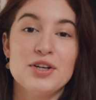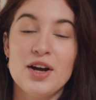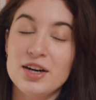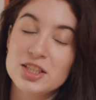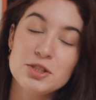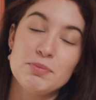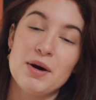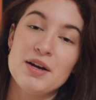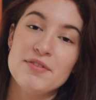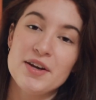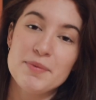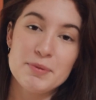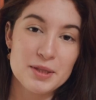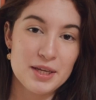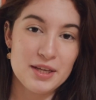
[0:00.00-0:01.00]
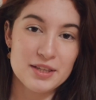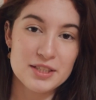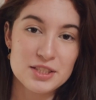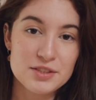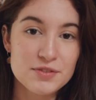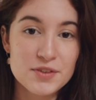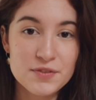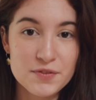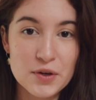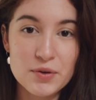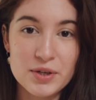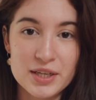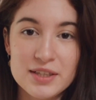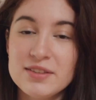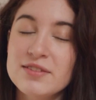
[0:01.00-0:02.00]
on a Spotify playlist for
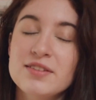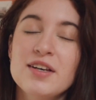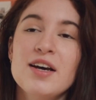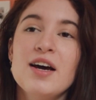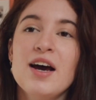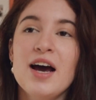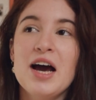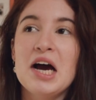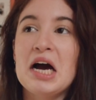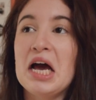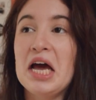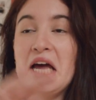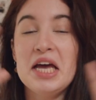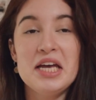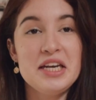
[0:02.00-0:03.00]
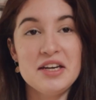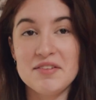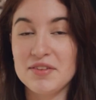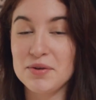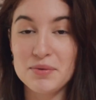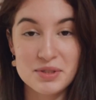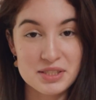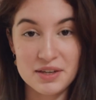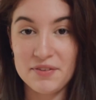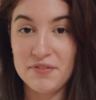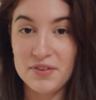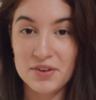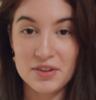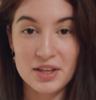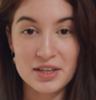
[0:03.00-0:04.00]
focus, any of the ones I
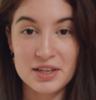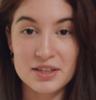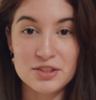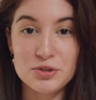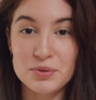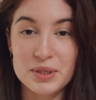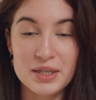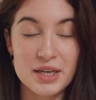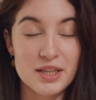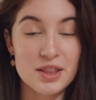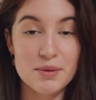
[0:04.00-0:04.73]
feel like doing in the